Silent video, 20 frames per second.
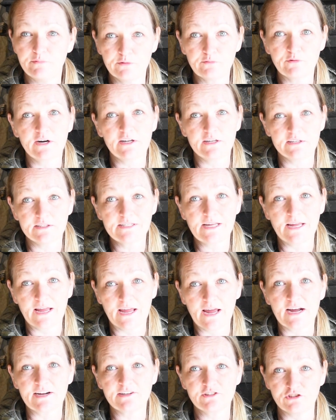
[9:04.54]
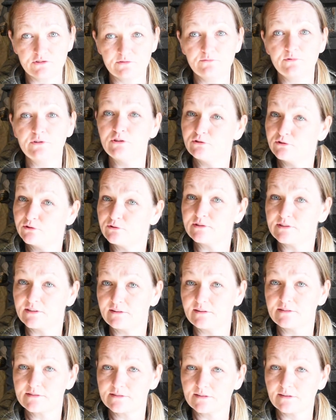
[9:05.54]
be ready to take action when you do see
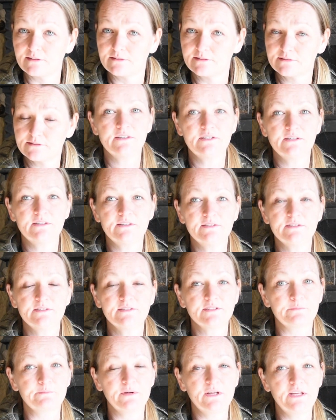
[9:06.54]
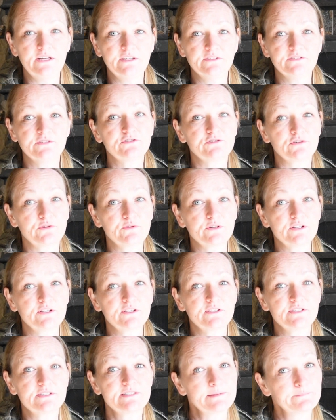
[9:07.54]
these signs. Some heat stroke
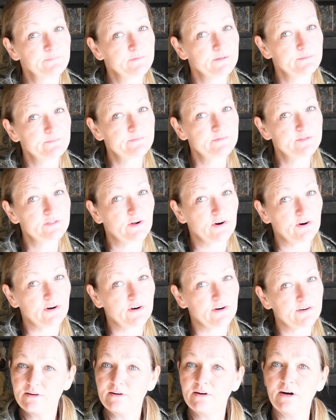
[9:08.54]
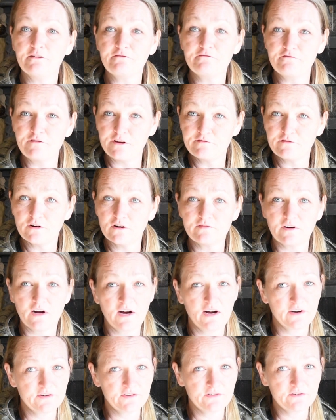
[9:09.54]
symptoms are a fever of
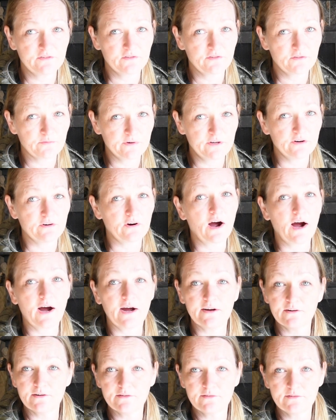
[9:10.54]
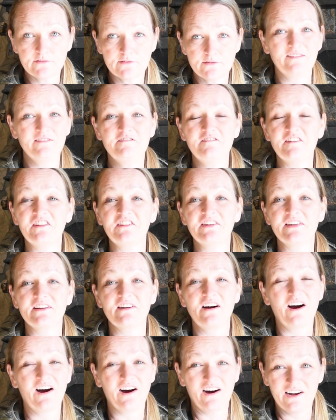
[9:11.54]
103 or higher, feeling
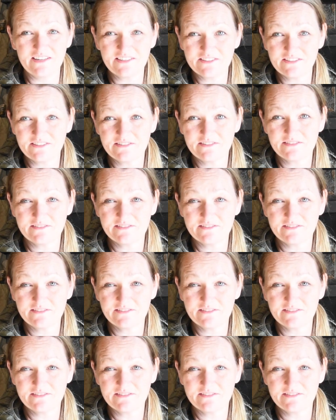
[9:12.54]
hot.